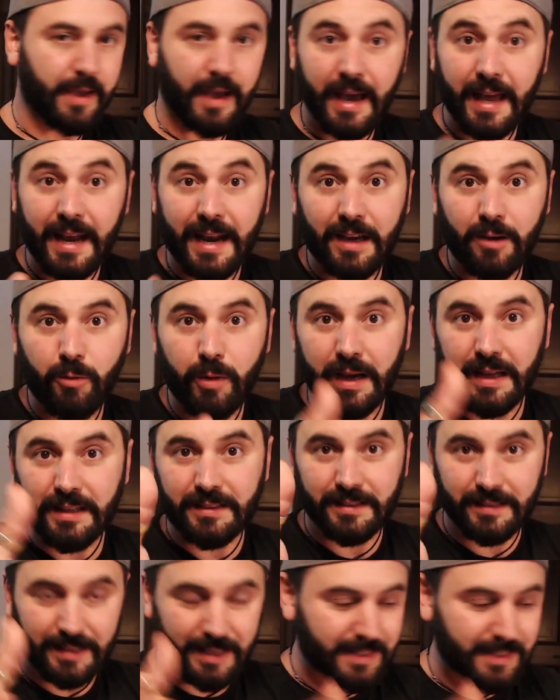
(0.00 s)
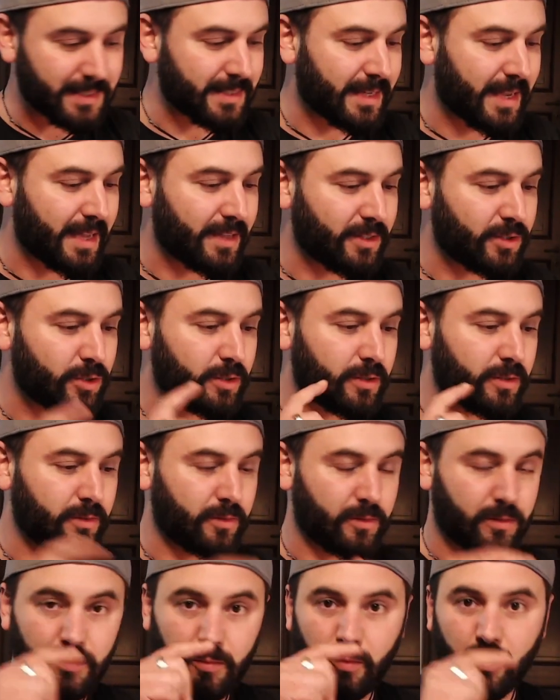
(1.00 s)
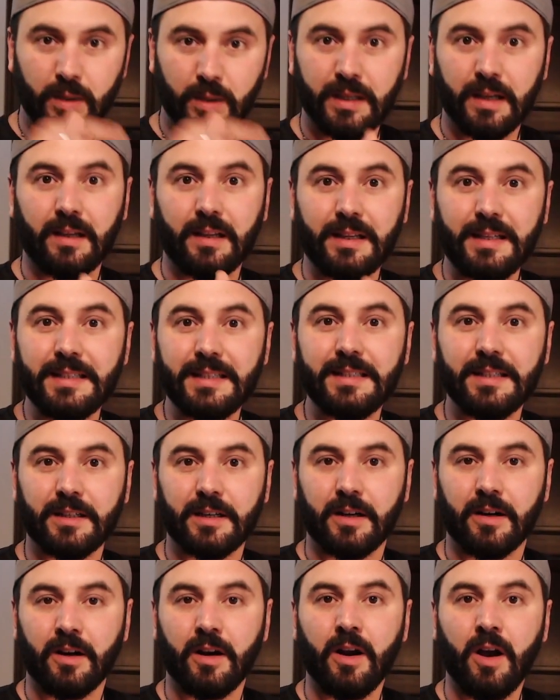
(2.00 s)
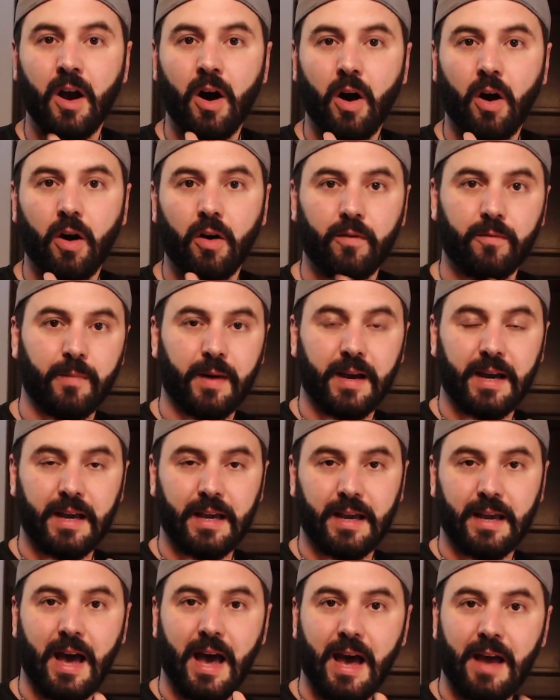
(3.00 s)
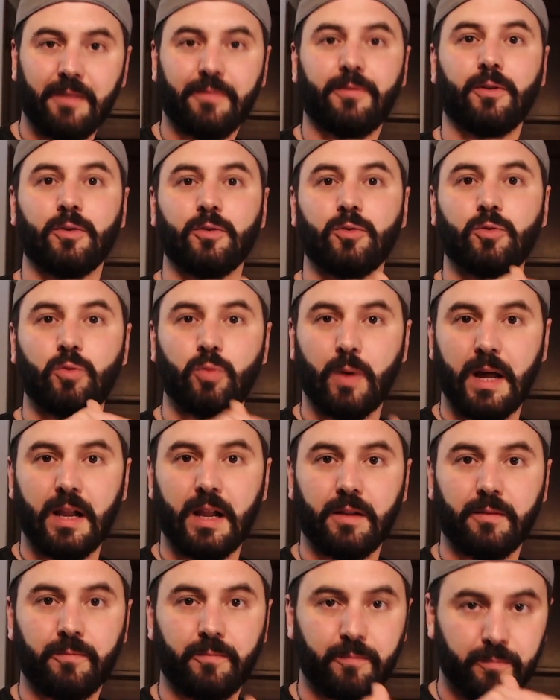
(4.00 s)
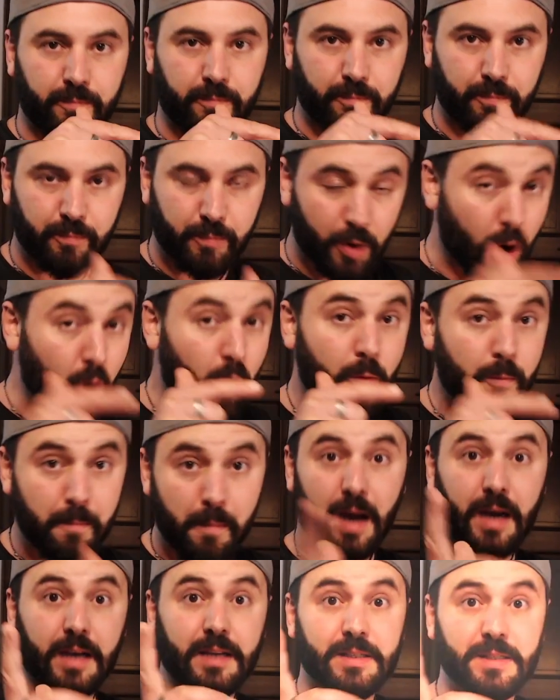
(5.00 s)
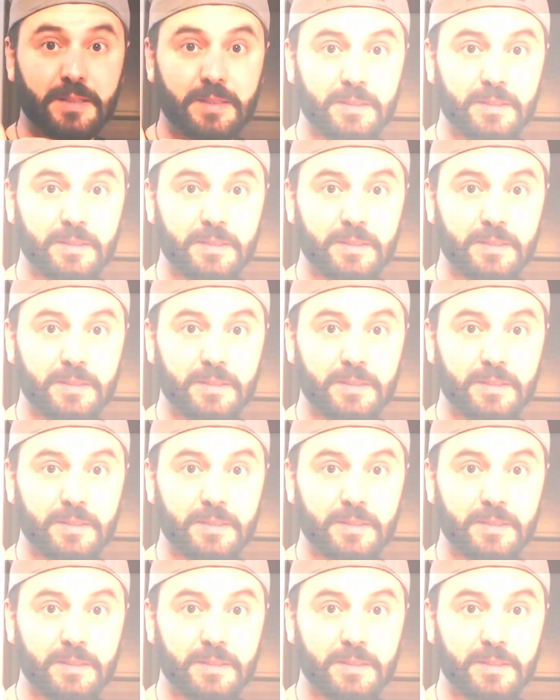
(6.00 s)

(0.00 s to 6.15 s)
And I created the scansion with the LIDAR of my iPhone 12 Pro Max.